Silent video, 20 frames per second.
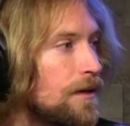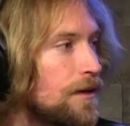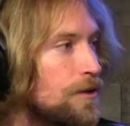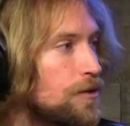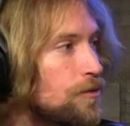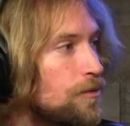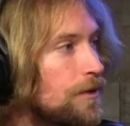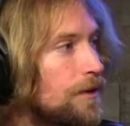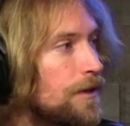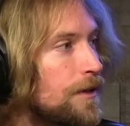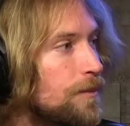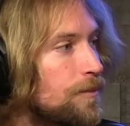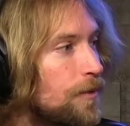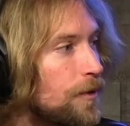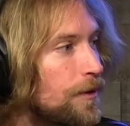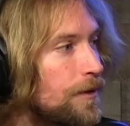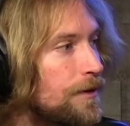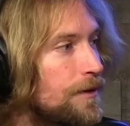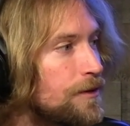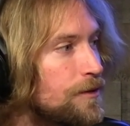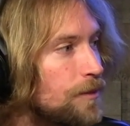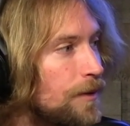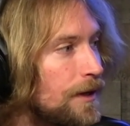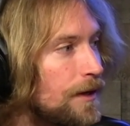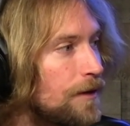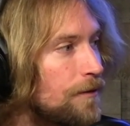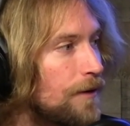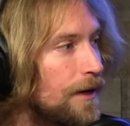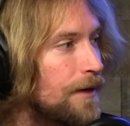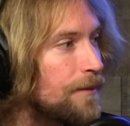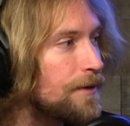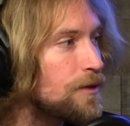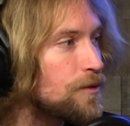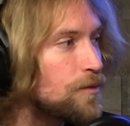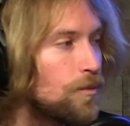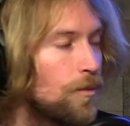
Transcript: is really important as well, right? Because